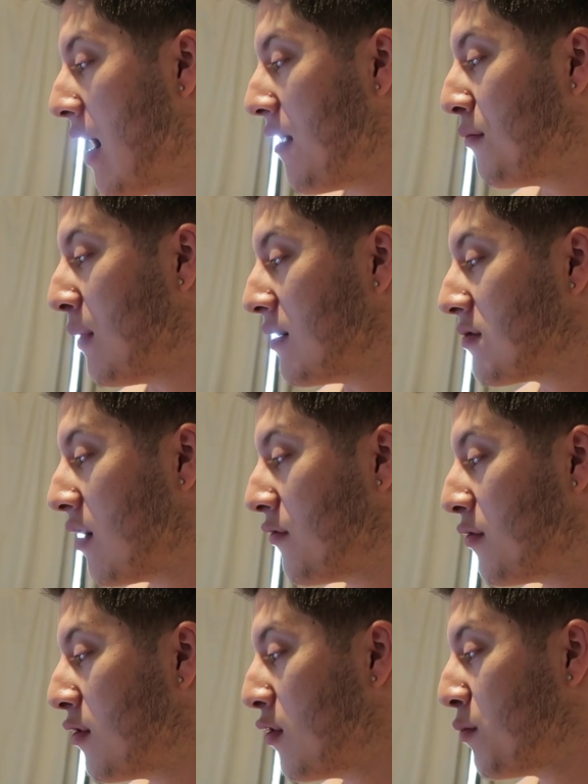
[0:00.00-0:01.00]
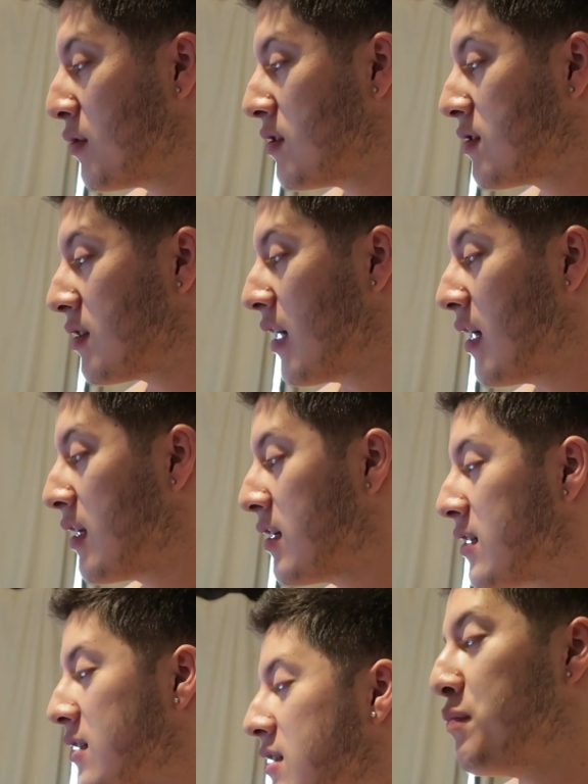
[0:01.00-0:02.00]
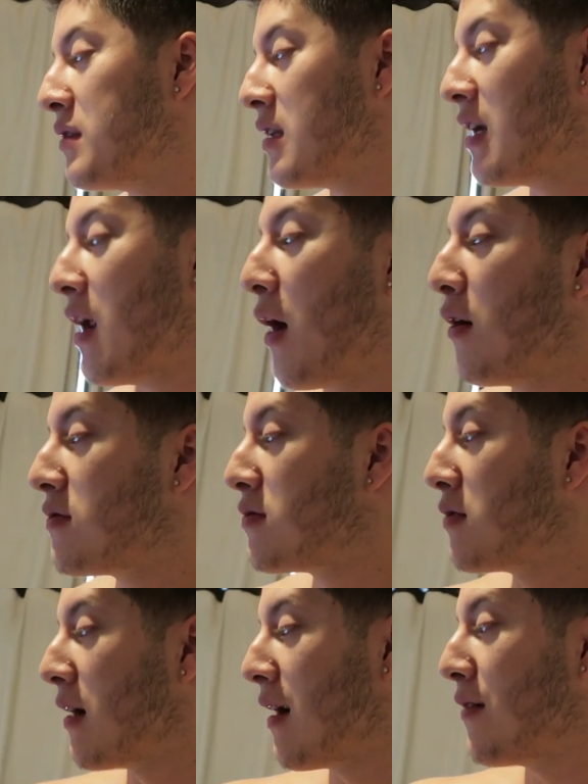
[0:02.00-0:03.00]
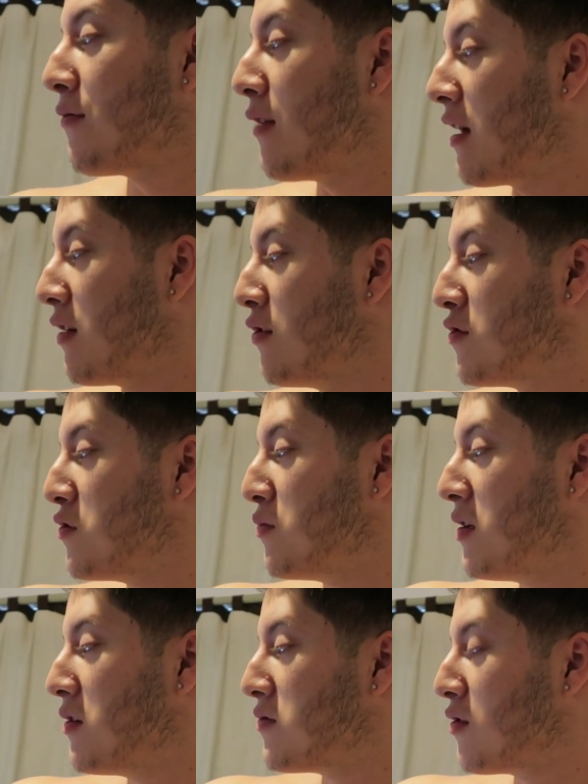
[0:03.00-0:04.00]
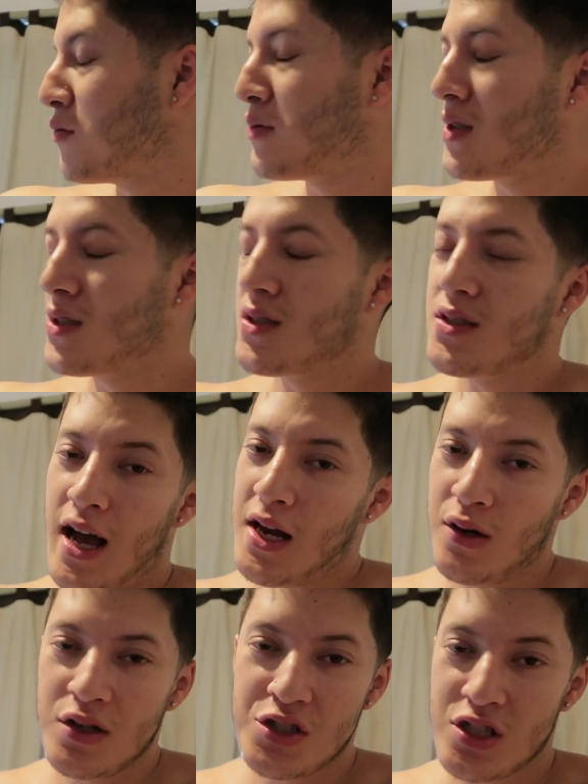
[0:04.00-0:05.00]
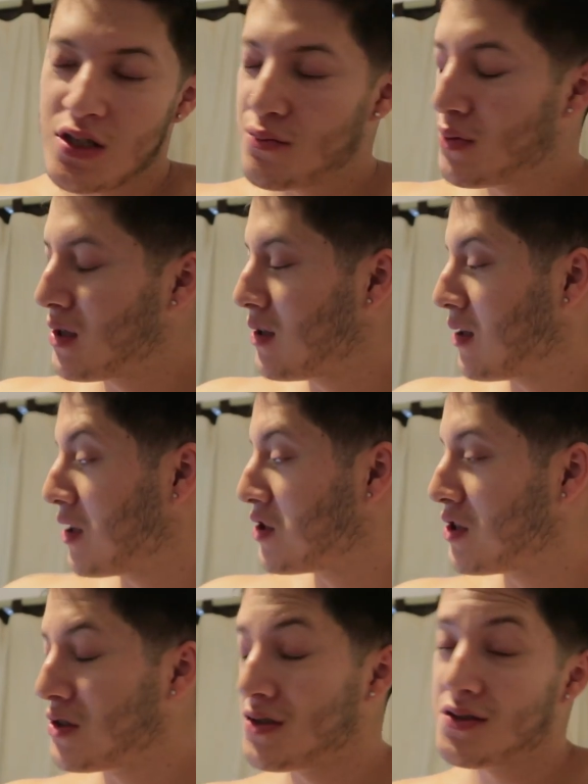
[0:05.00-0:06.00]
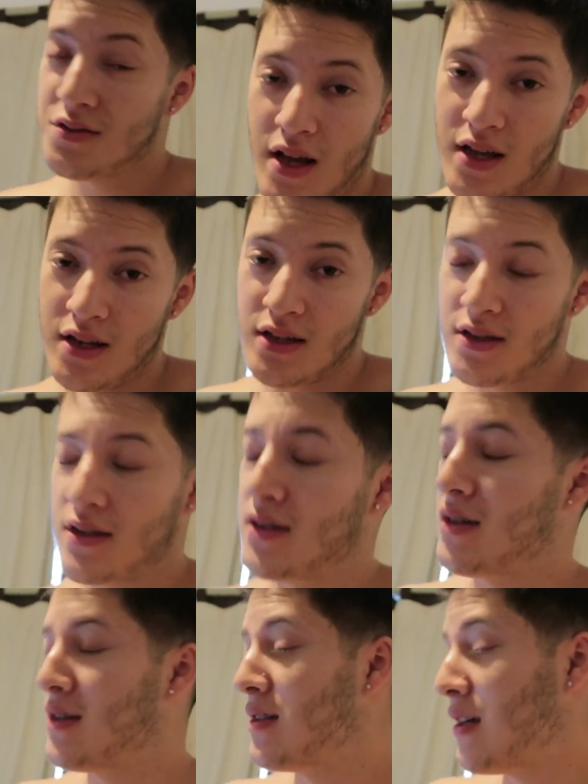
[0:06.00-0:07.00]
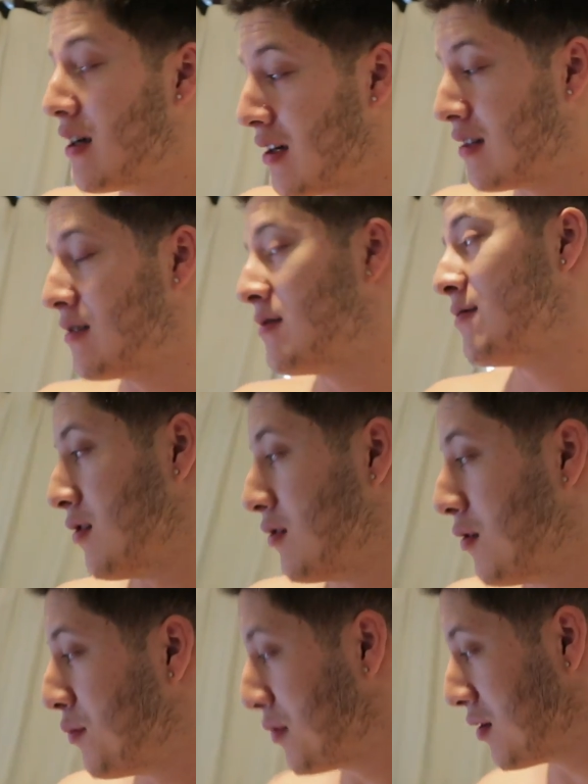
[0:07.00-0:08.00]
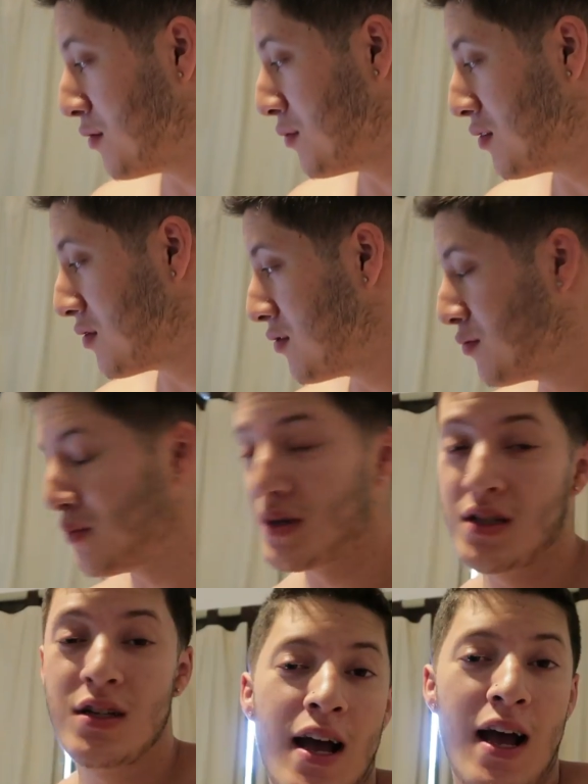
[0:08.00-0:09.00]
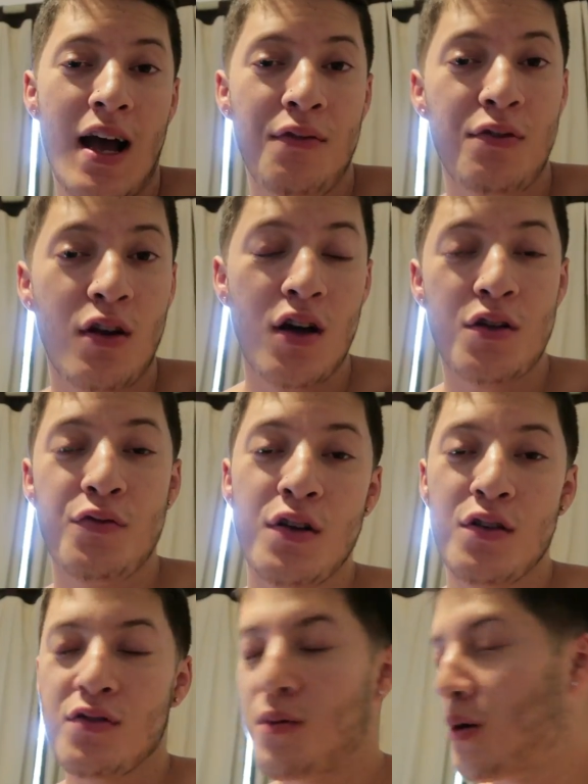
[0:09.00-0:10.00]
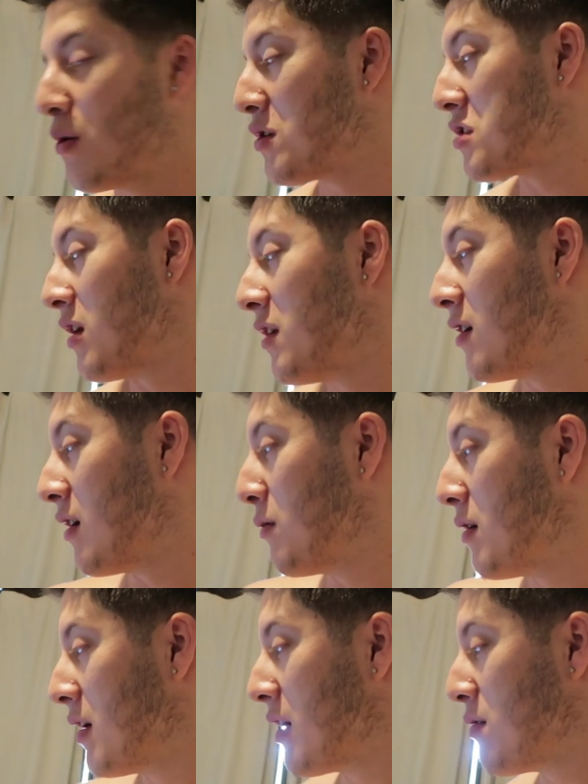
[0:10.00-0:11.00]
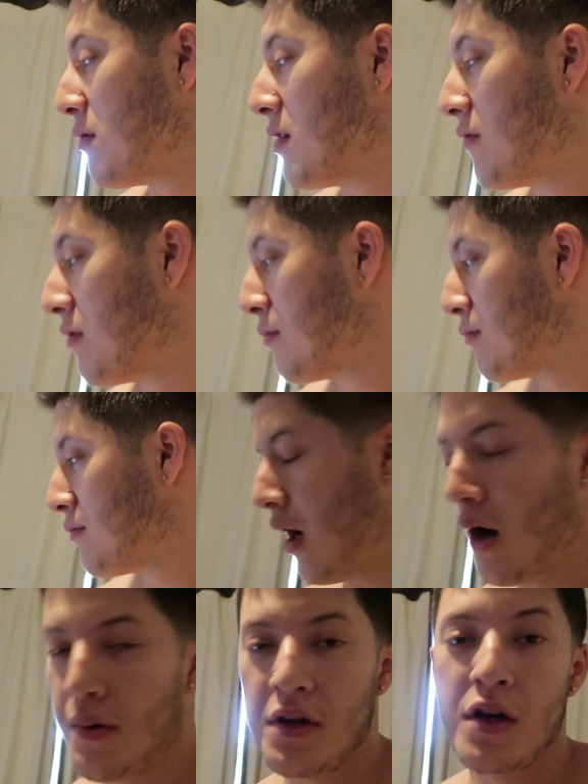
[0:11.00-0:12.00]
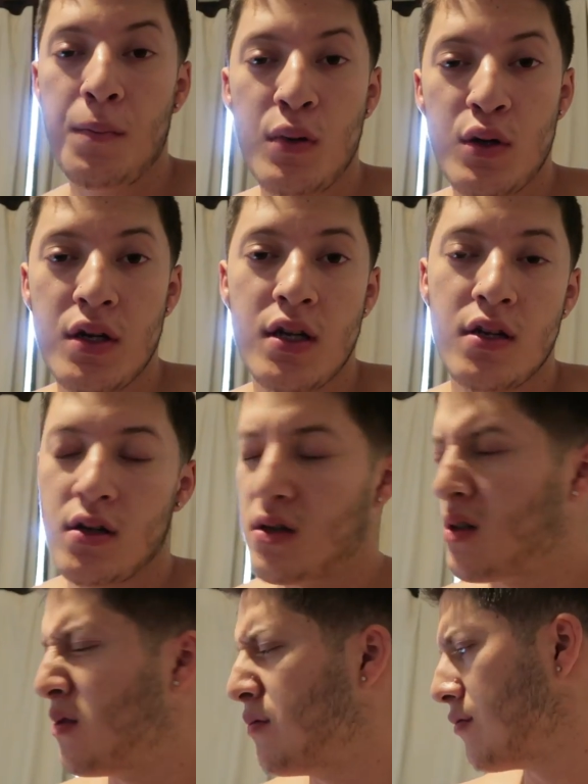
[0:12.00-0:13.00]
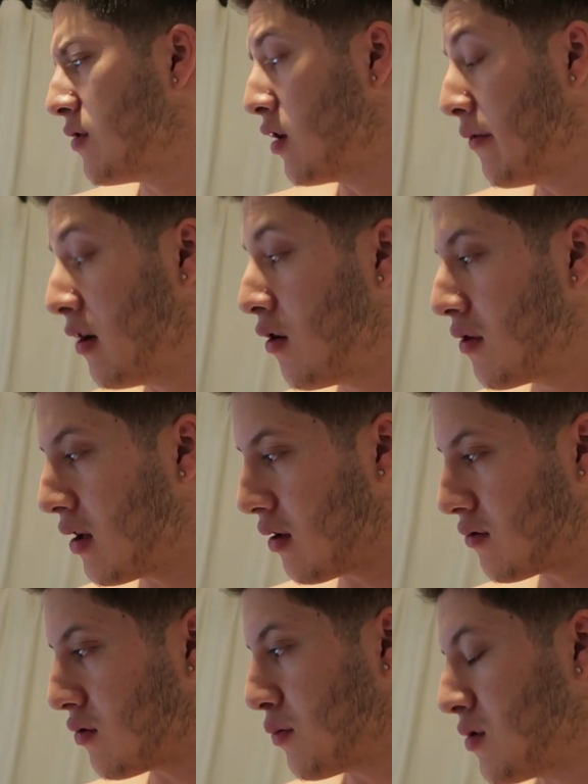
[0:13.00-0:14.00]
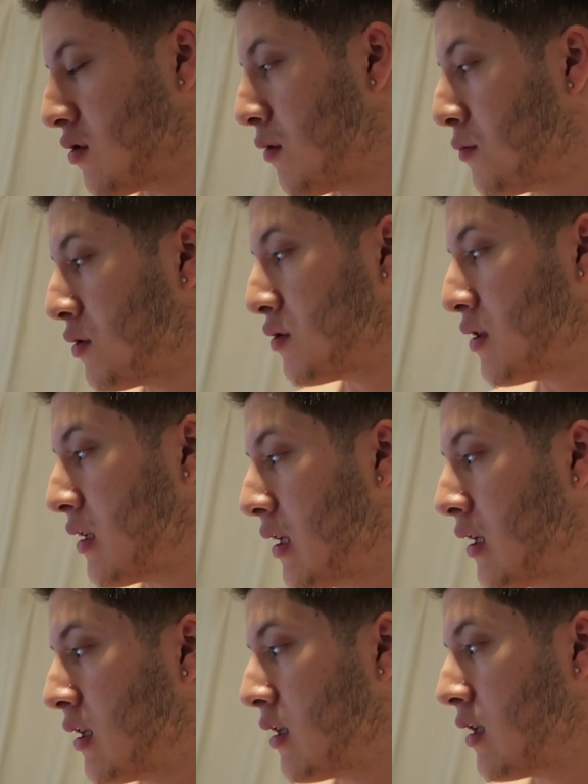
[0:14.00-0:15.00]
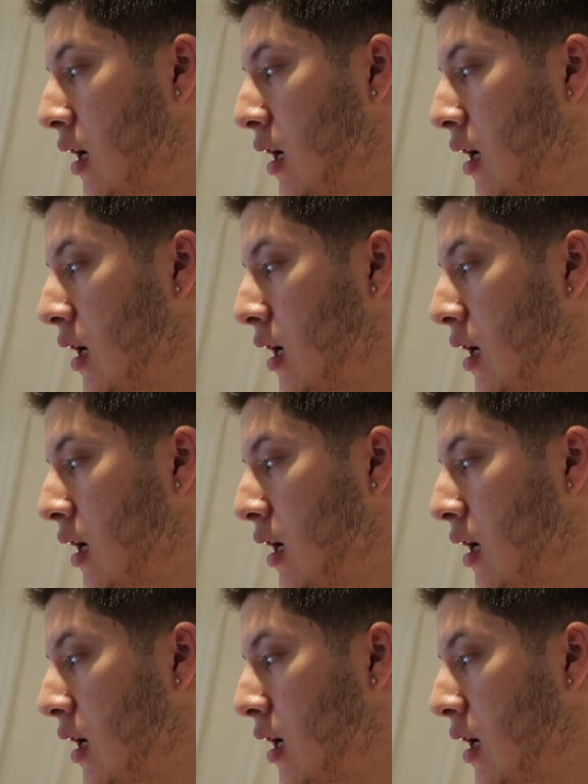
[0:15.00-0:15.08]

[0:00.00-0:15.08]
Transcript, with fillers: i have my software open to edit but then i also have like youtube videos open i know i shouldn't be i should just edit and then you know, open up youtube but i have a lot of videos on my watch later and i want to get rid of them i already uploaded um, the video that i was supposed to upload today